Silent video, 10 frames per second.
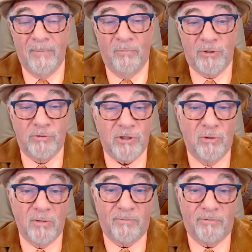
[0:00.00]
which was
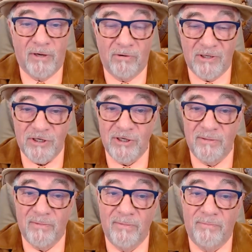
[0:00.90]
called pre
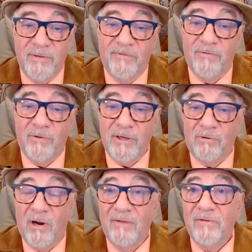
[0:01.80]
Christian before the
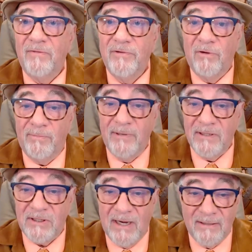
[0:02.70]
arrival of European
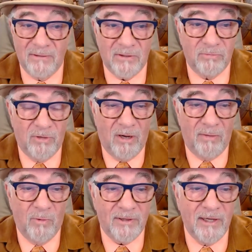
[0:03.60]
settlers
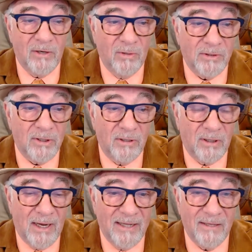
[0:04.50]
on what they call
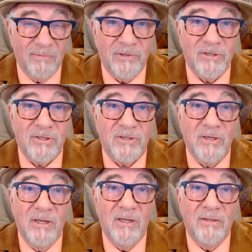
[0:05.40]
Turtle Island, which is
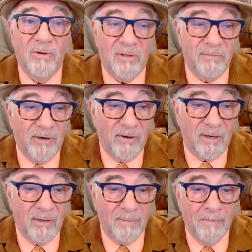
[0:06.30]
North America.